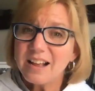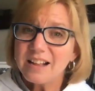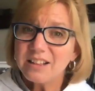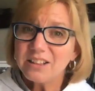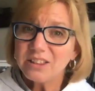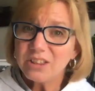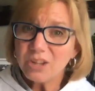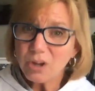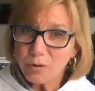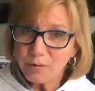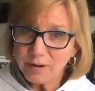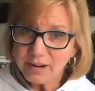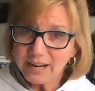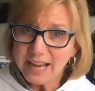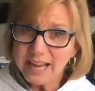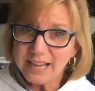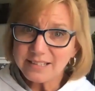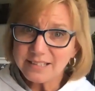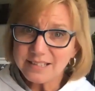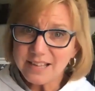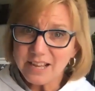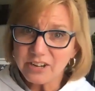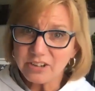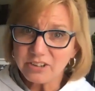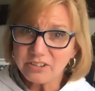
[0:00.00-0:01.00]

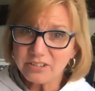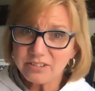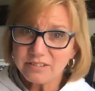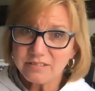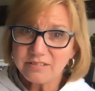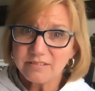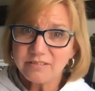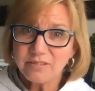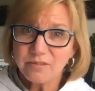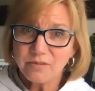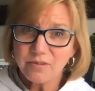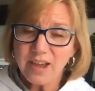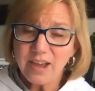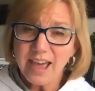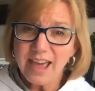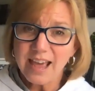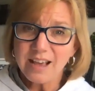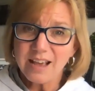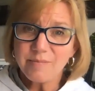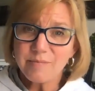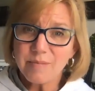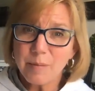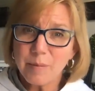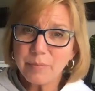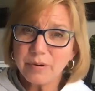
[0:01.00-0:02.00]
Lowercase letters.
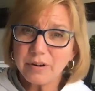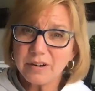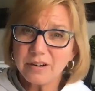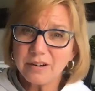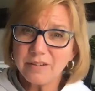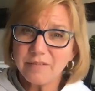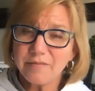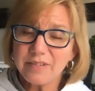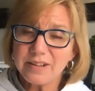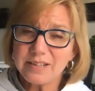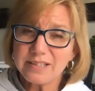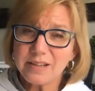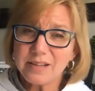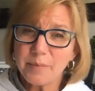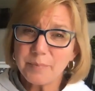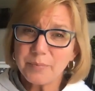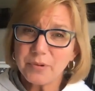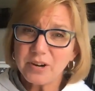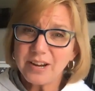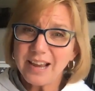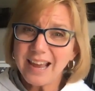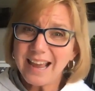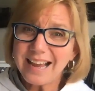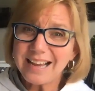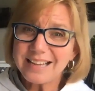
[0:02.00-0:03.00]
Okay, remember, if it's
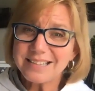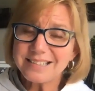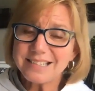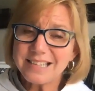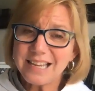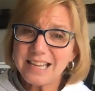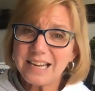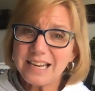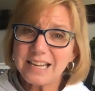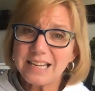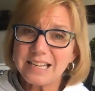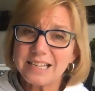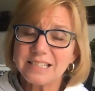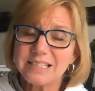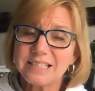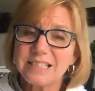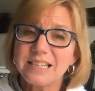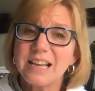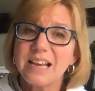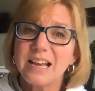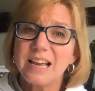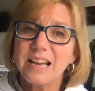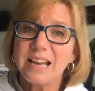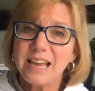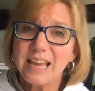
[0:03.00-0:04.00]
uppercase, it is
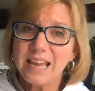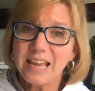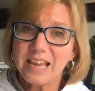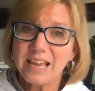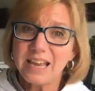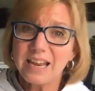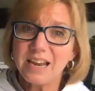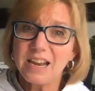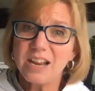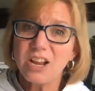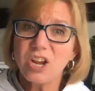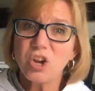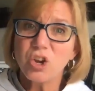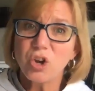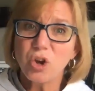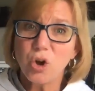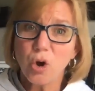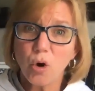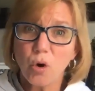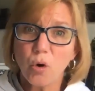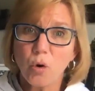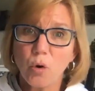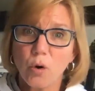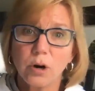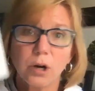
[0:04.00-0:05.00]

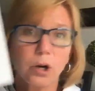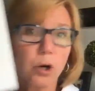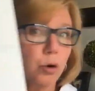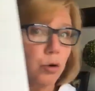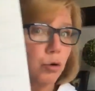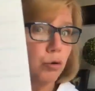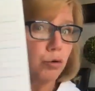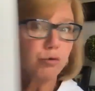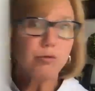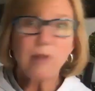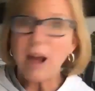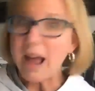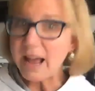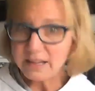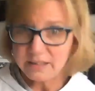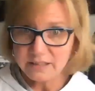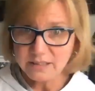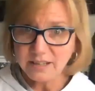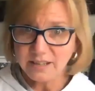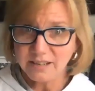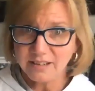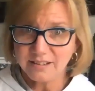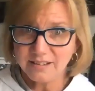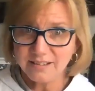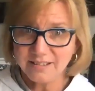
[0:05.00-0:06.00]
incorrect,
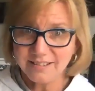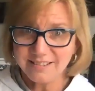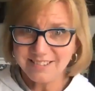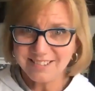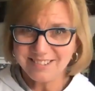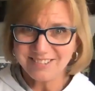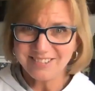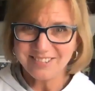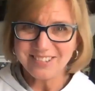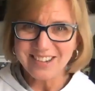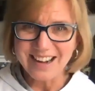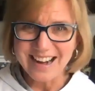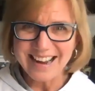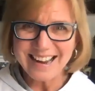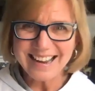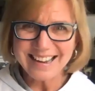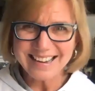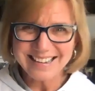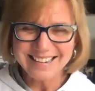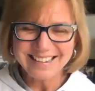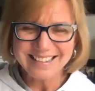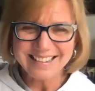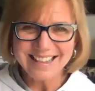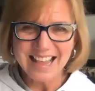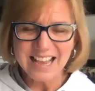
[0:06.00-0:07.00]
right?
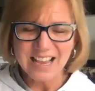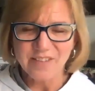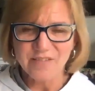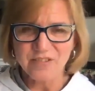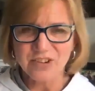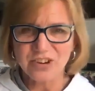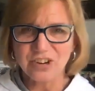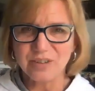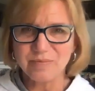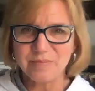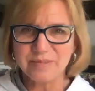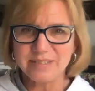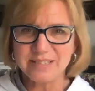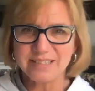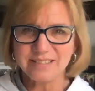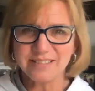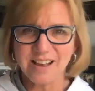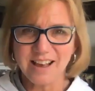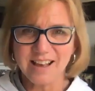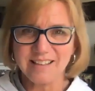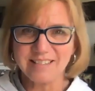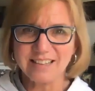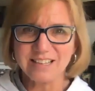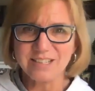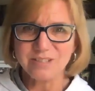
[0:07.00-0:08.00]
Like if you're in Mrs.
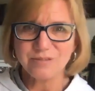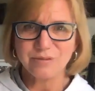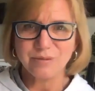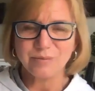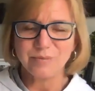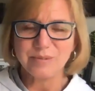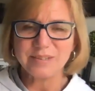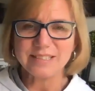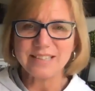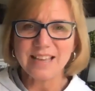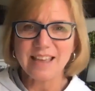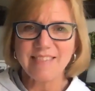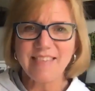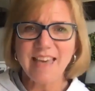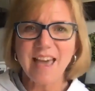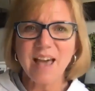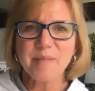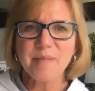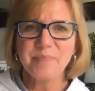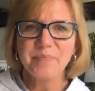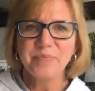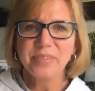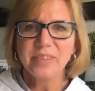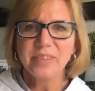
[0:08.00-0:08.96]
Conley's room, we say that.